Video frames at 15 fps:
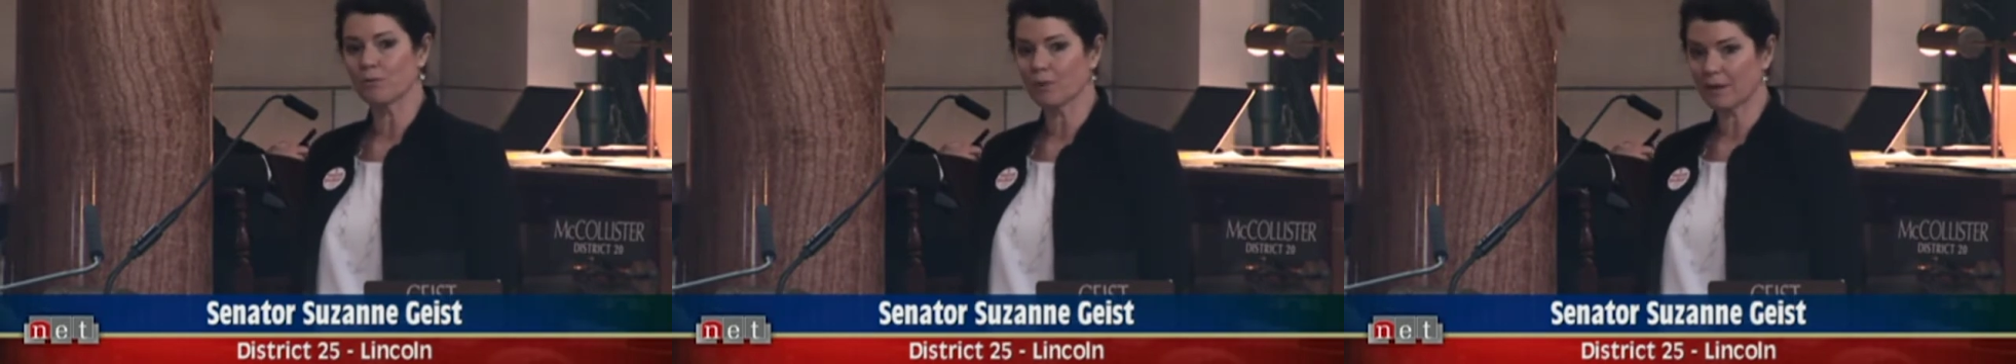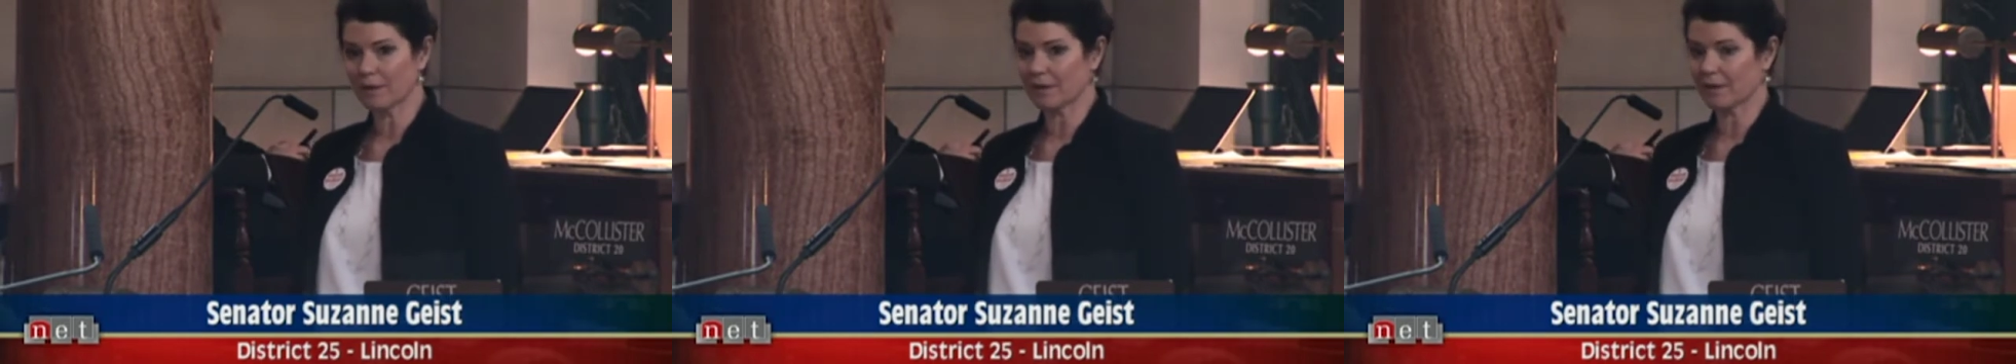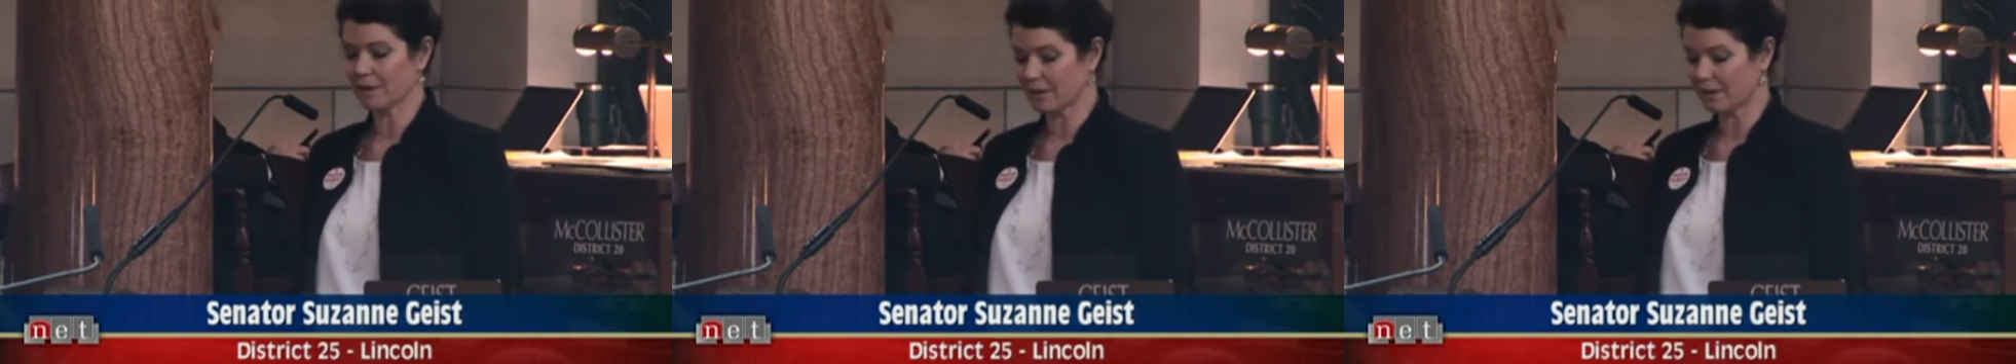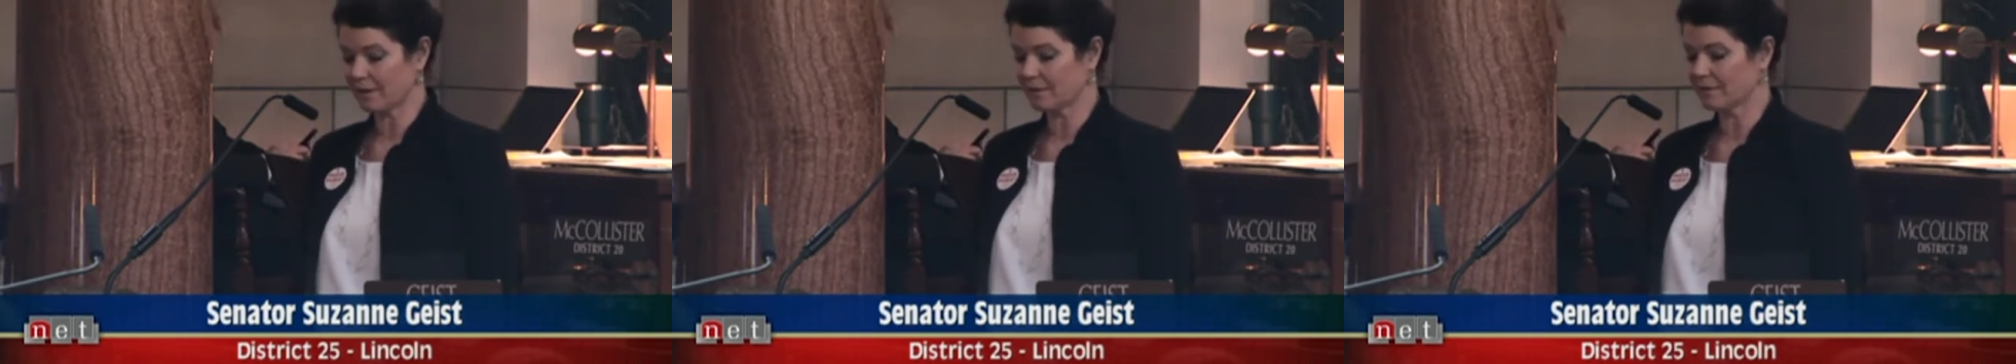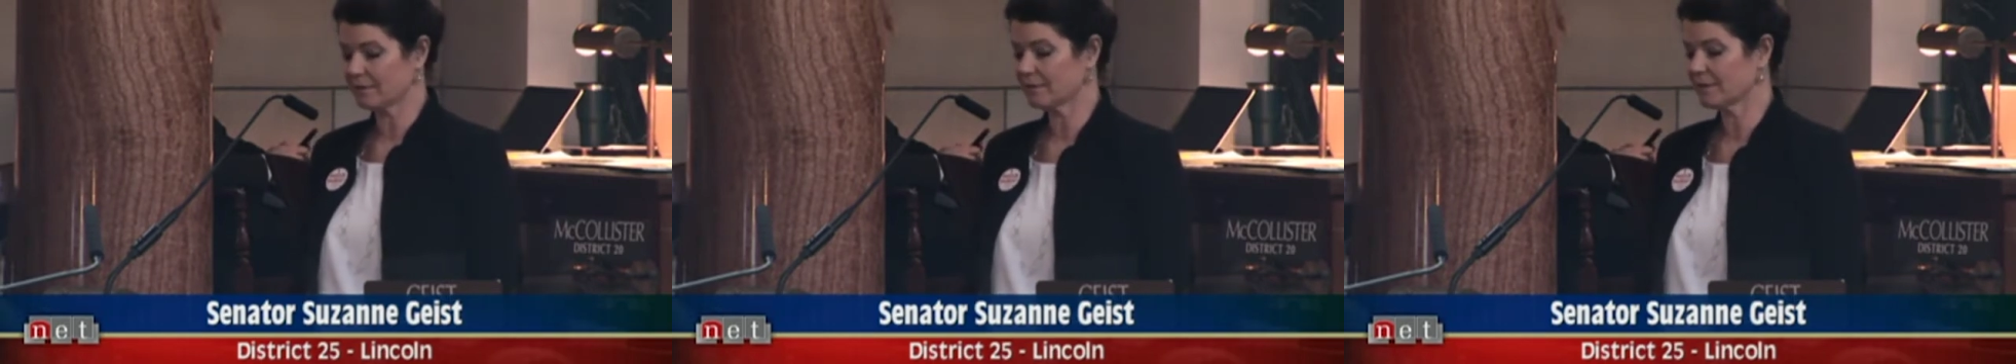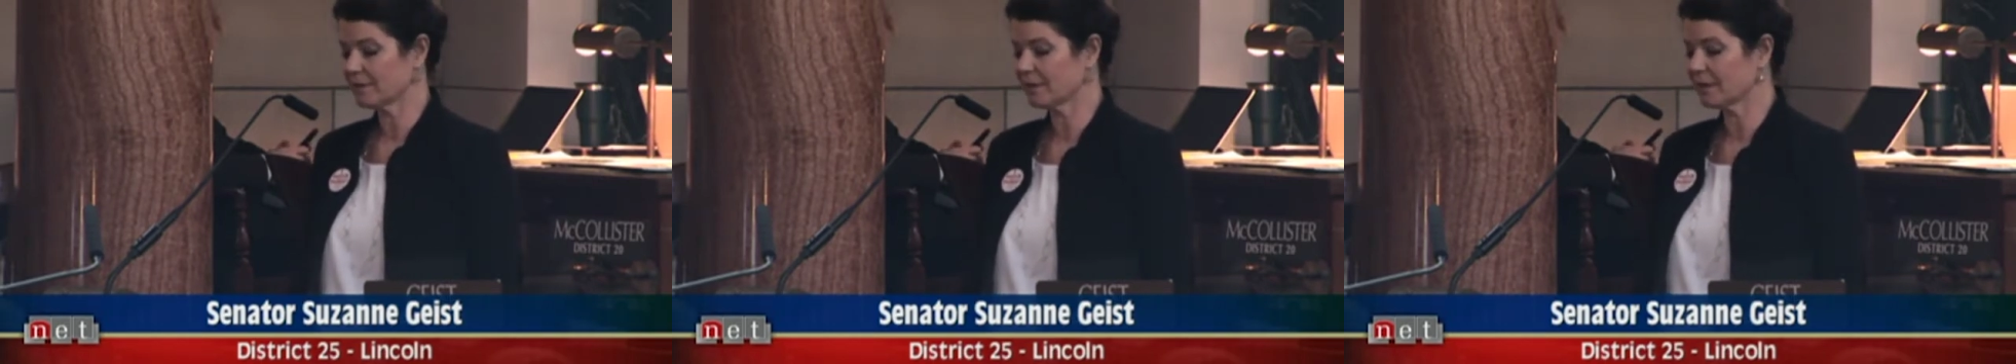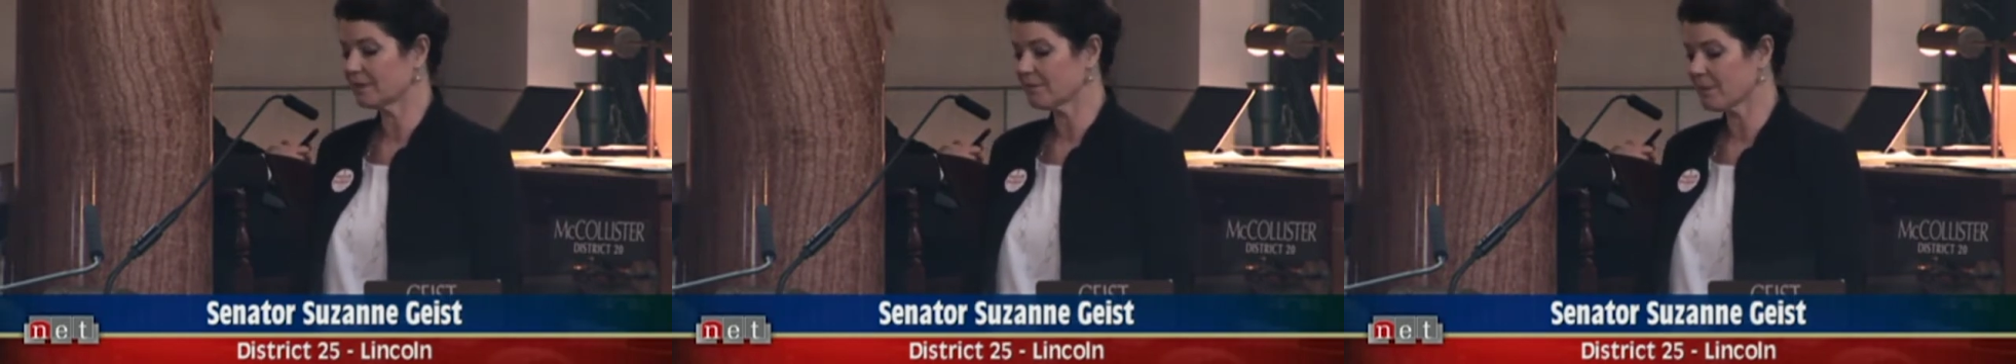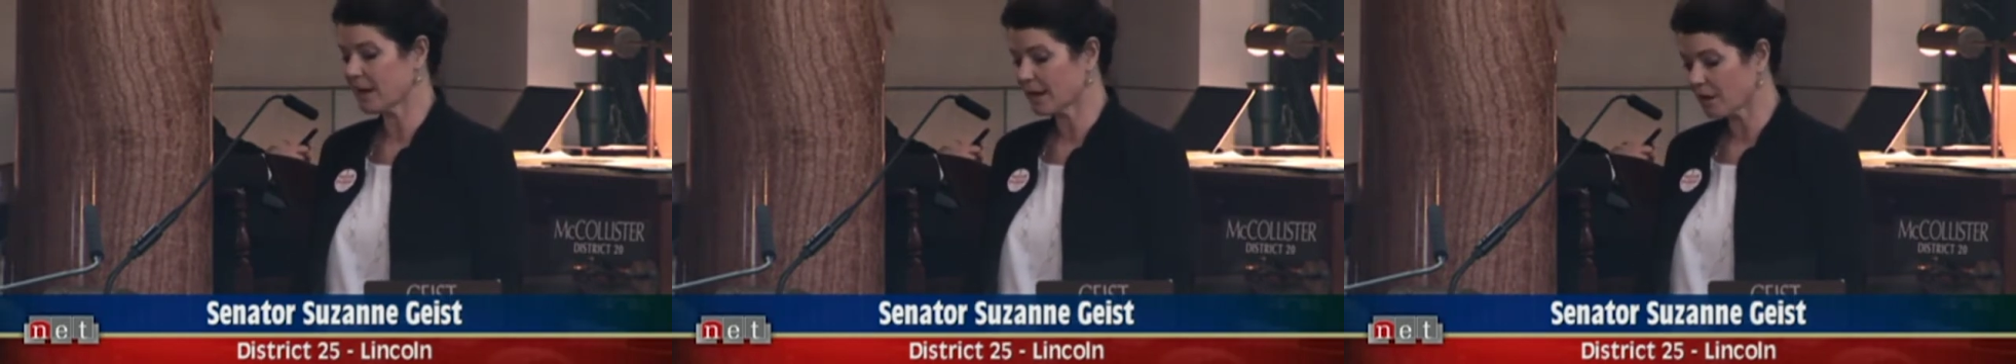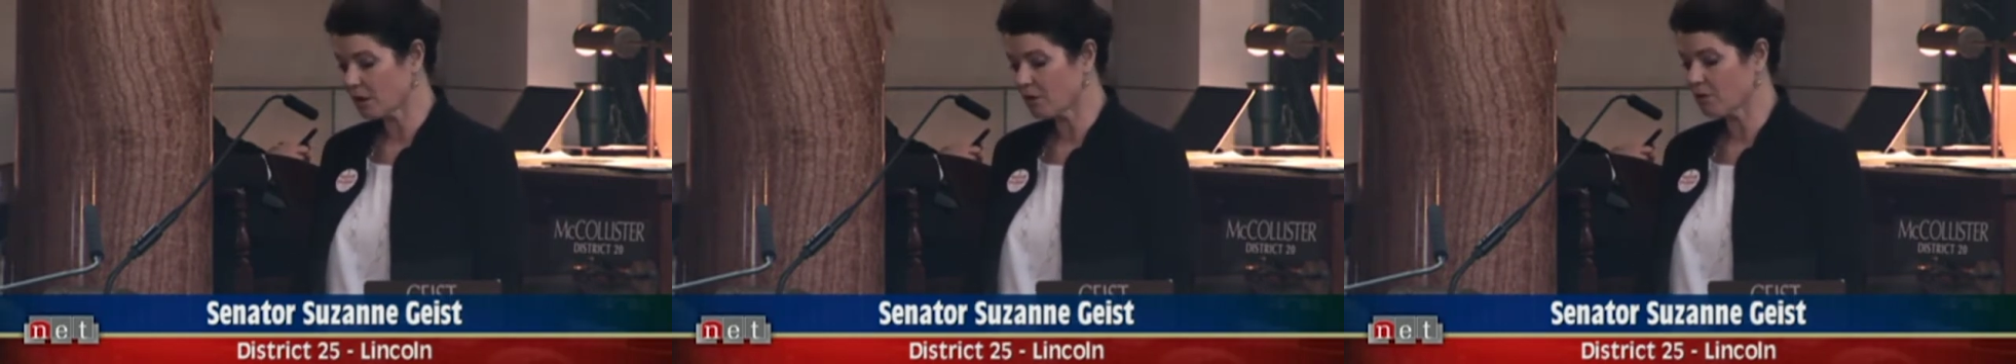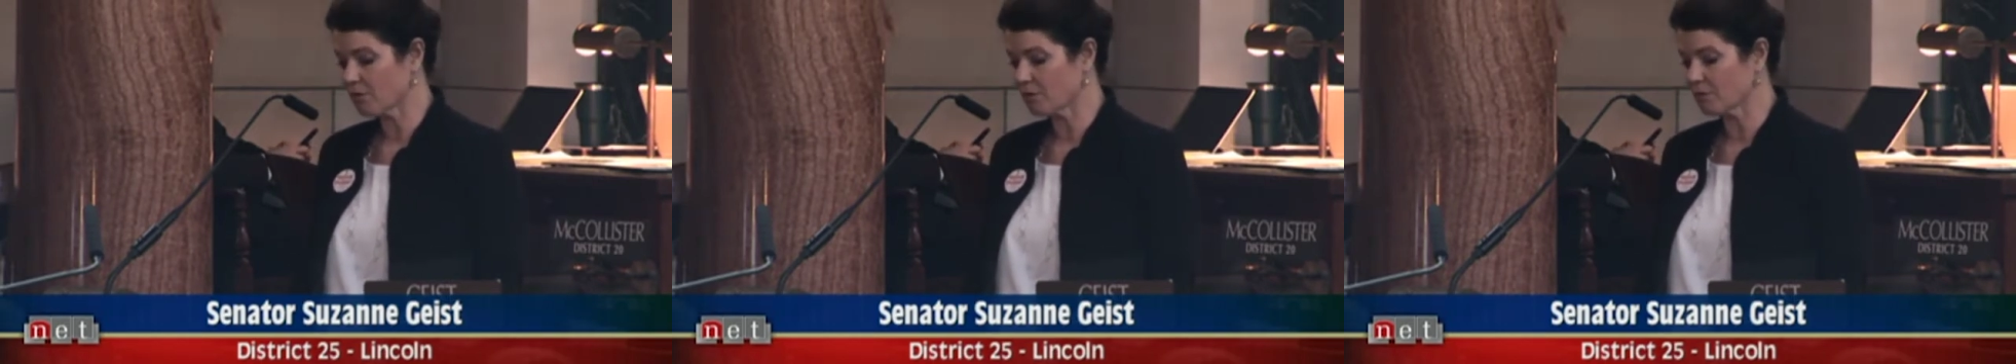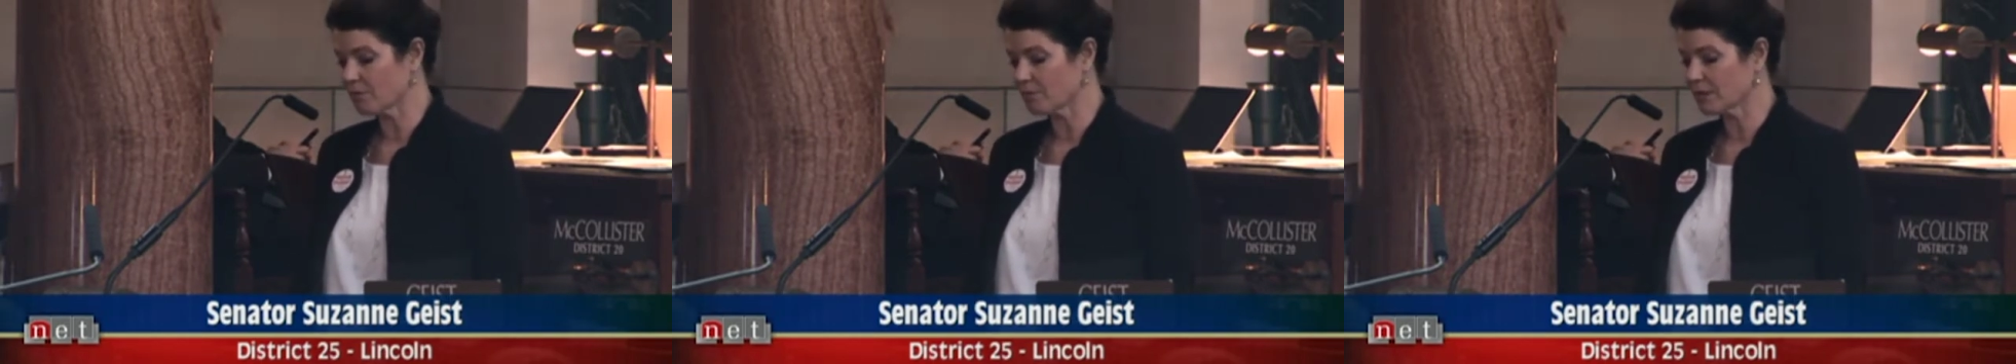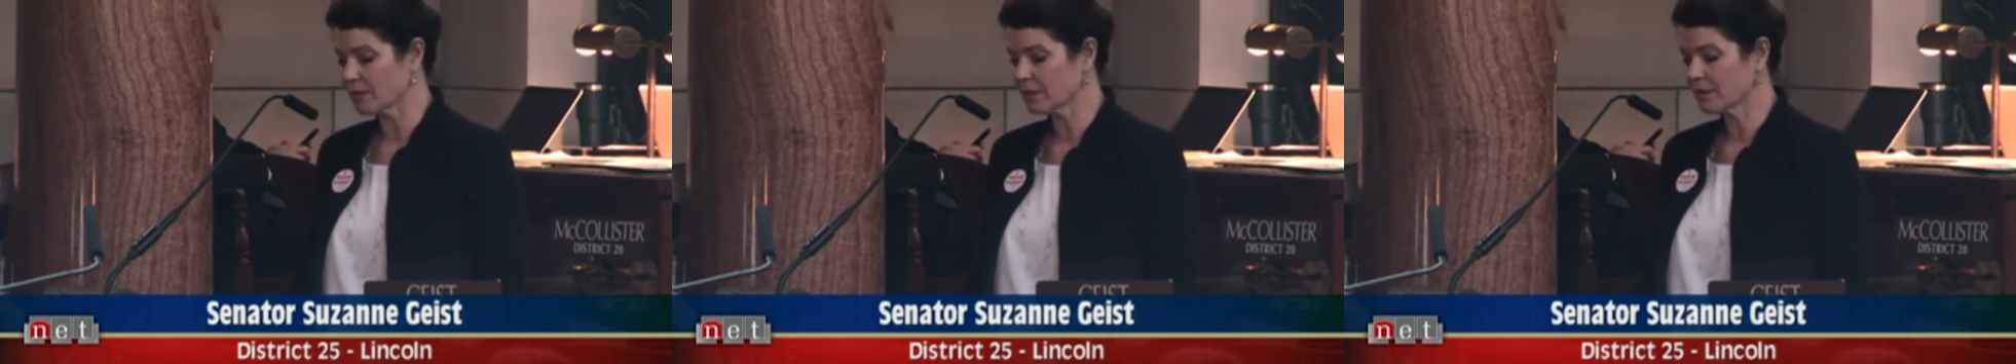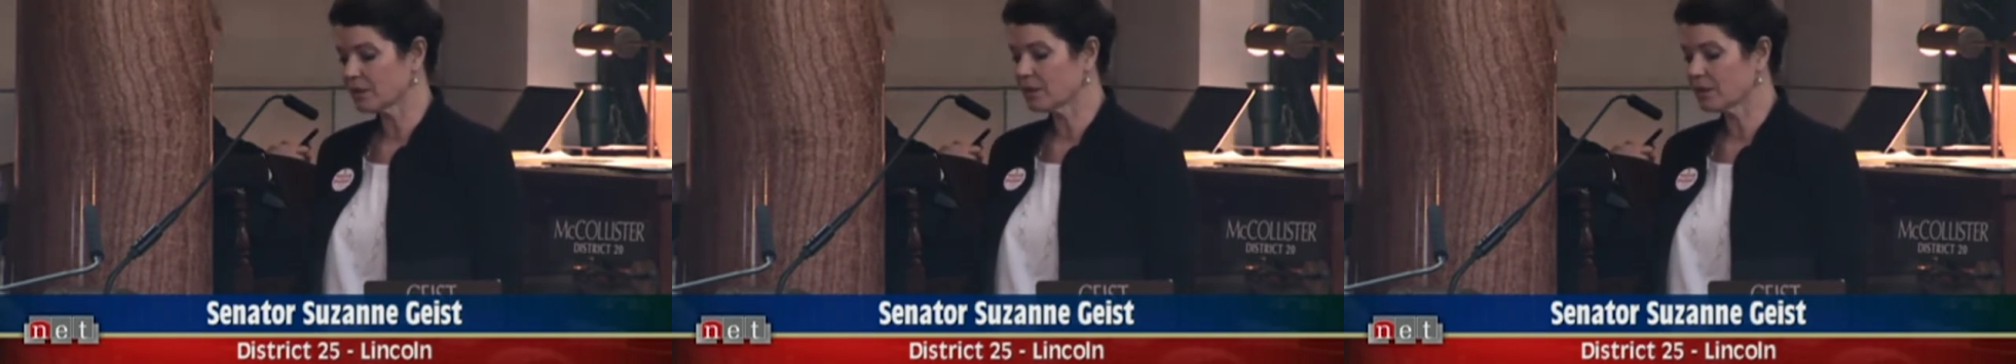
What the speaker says: with a gun in my home